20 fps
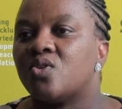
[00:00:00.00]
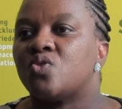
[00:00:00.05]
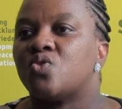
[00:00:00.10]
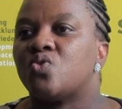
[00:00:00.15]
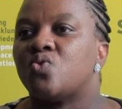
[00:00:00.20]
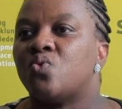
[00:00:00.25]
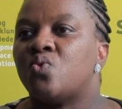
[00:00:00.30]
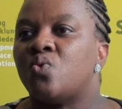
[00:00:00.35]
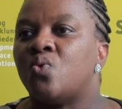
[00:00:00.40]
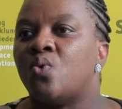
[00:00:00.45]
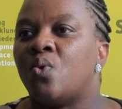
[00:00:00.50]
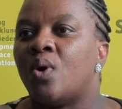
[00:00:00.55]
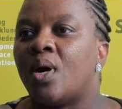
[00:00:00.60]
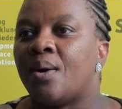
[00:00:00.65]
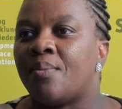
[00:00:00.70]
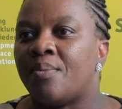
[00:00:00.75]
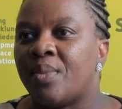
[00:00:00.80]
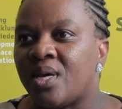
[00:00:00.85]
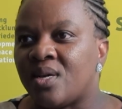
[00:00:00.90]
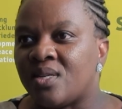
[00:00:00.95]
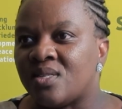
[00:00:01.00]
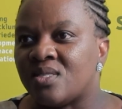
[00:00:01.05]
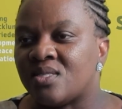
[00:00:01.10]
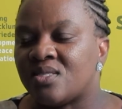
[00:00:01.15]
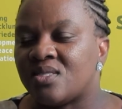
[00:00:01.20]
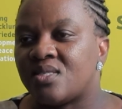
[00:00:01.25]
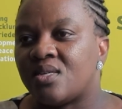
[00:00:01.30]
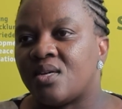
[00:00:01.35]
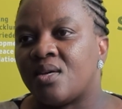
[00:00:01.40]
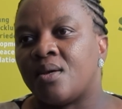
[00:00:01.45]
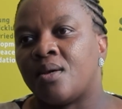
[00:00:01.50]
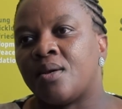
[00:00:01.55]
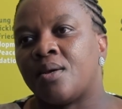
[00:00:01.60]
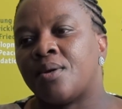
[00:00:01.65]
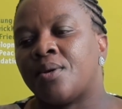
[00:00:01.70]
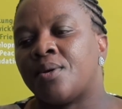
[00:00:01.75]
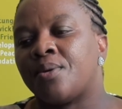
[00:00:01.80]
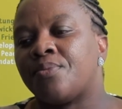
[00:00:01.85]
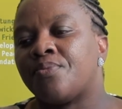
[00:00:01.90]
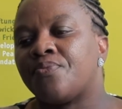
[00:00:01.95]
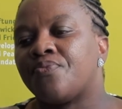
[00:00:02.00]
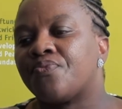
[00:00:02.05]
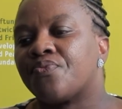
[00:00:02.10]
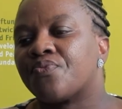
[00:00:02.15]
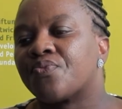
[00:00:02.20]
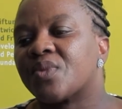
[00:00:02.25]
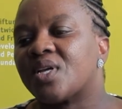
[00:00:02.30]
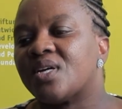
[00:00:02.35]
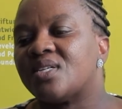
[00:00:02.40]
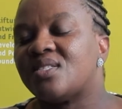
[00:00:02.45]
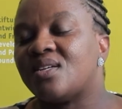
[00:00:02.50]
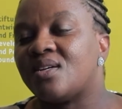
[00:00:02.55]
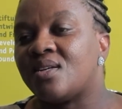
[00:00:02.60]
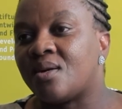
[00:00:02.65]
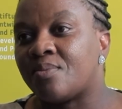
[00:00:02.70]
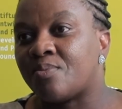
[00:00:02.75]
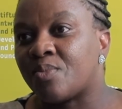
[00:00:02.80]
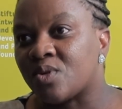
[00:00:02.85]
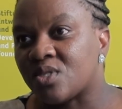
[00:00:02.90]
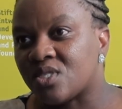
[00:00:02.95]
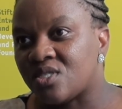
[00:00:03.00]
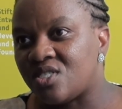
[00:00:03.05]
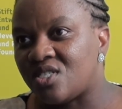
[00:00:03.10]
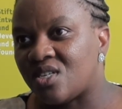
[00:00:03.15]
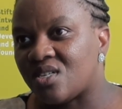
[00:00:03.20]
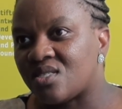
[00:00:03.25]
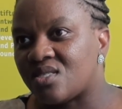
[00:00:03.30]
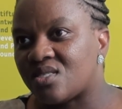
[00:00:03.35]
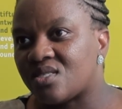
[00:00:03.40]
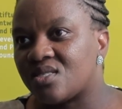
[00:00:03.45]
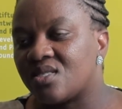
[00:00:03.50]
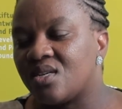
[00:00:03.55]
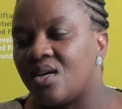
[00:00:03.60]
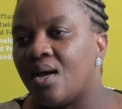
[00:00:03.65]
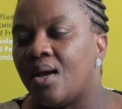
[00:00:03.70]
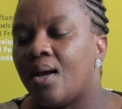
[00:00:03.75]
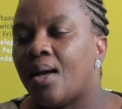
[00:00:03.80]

to amend uh, tender procedures.